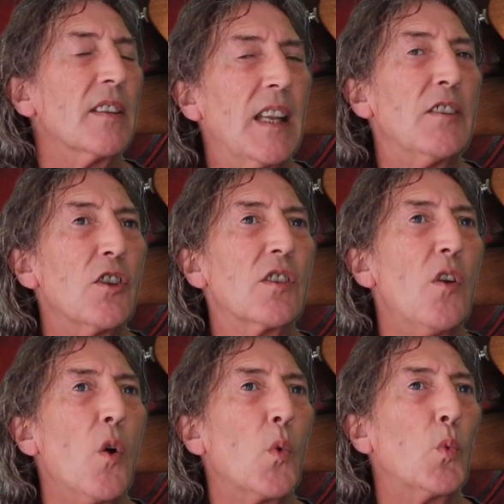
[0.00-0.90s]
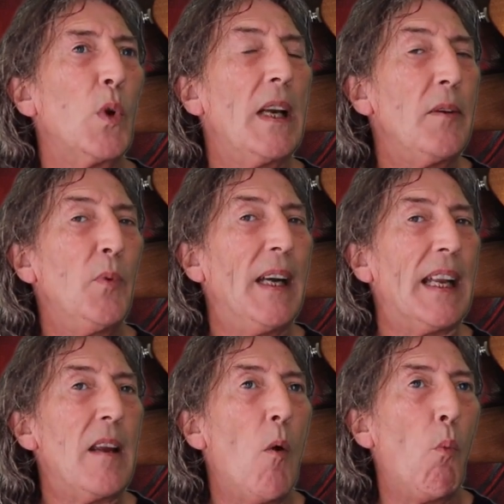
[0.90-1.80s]
They're just really,
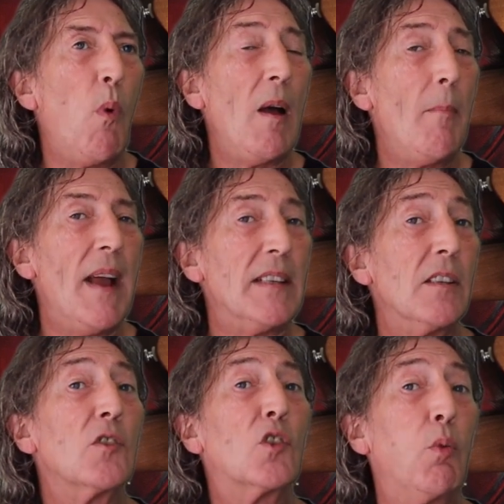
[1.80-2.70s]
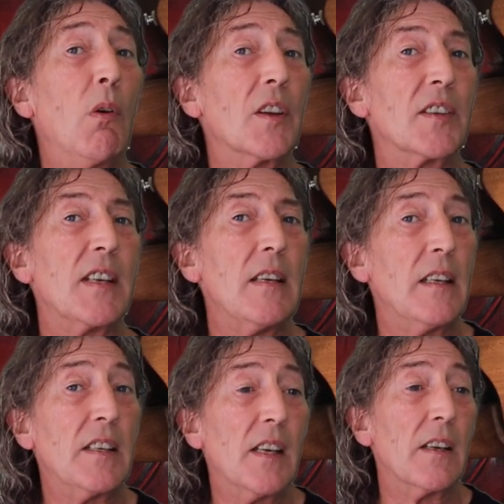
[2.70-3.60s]
really well made, quality
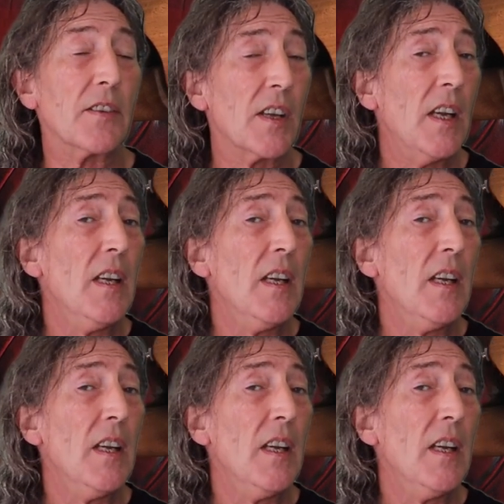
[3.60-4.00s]
guitars,